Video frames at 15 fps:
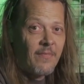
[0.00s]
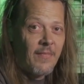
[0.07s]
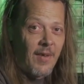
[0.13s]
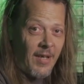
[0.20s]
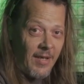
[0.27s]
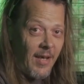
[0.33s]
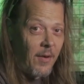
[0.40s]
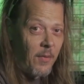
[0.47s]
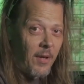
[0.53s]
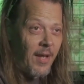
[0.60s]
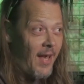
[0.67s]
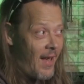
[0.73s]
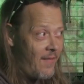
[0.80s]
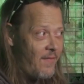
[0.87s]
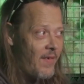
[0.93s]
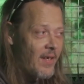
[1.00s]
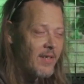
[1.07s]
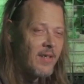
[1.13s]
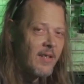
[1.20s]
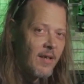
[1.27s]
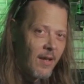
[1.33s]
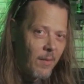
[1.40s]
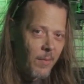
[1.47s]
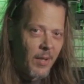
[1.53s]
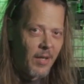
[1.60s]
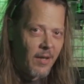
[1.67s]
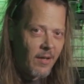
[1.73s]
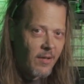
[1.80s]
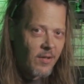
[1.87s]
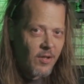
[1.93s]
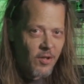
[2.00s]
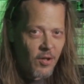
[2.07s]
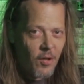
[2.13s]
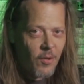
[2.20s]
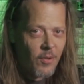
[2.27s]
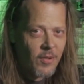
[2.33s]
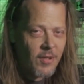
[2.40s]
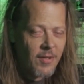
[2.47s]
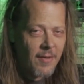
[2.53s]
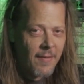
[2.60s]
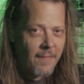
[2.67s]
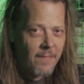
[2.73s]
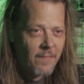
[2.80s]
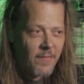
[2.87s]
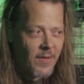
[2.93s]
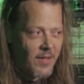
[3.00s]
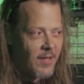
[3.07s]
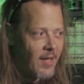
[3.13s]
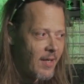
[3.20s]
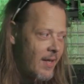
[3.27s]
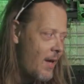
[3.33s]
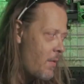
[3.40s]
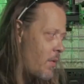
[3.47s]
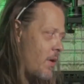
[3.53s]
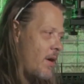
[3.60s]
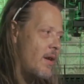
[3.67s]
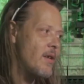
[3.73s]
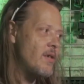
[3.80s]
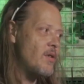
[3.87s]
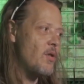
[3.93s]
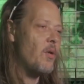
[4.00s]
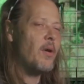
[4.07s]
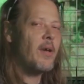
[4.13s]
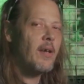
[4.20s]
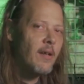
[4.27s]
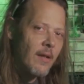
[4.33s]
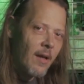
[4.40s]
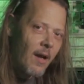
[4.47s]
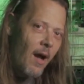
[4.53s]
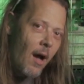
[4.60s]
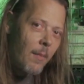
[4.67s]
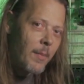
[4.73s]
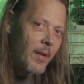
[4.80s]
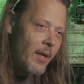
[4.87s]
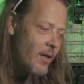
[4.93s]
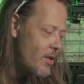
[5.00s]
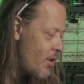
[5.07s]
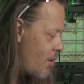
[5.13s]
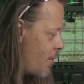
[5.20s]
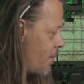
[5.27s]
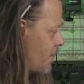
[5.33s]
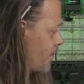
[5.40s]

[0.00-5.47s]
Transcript: Like they were laughing to the comedian's jokes. It's like they were enjoying the comedy show.